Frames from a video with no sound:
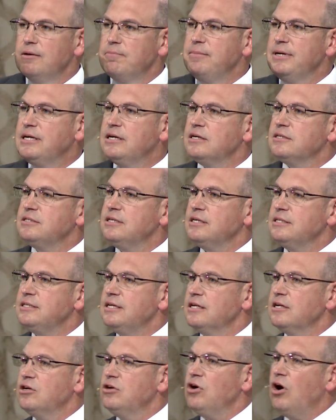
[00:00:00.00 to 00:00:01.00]
Because they
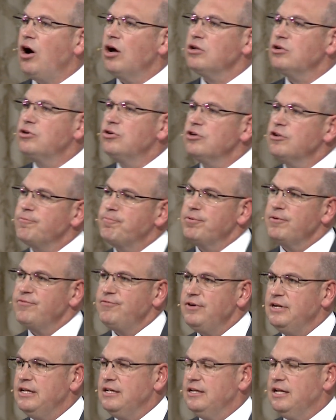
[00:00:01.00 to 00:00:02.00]
said God could have
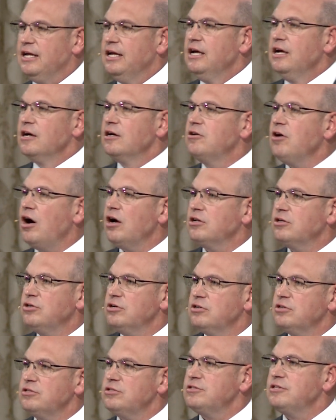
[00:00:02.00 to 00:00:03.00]
prevented it. God
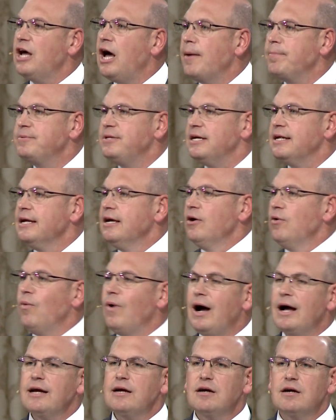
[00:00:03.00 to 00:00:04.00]
could have stopped it.
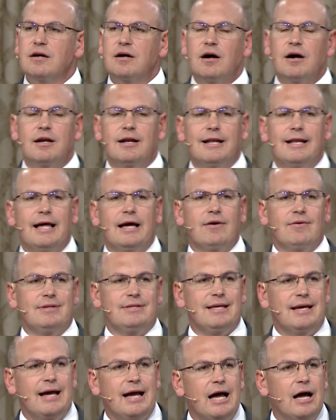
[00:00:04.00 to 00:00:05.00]
Why could God allow it
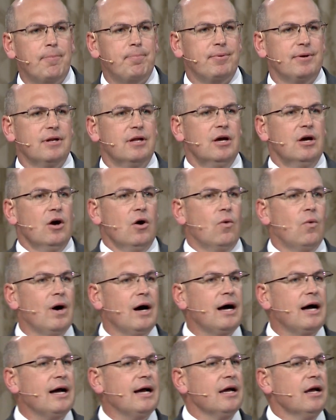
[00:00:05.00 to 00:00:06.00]
to happen?
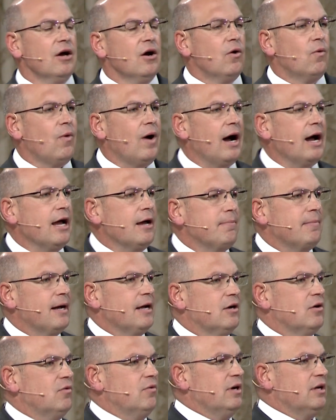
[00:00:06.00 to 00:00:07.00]
Why, why am I
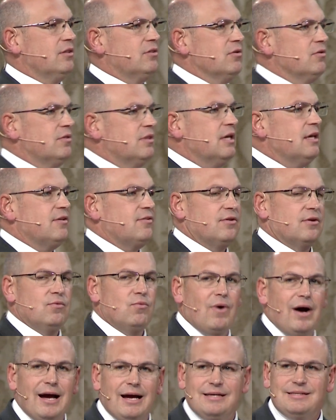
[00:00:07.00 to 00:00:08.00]
going through this? And
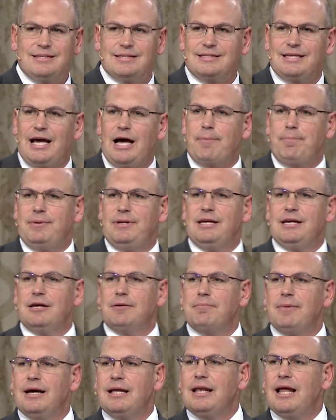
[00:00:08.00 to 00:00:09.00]
why is this happening
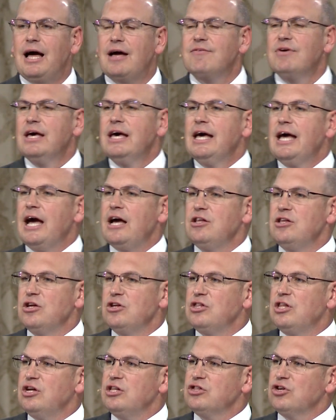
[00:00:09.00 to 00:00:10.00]
in my life? And
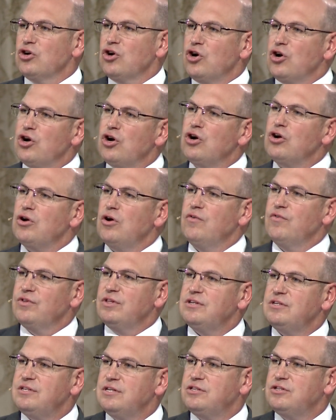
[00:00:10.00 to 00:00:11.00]
they, are hurt over
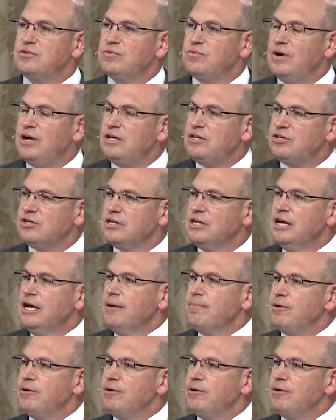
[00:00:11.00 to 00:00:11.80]
the situation.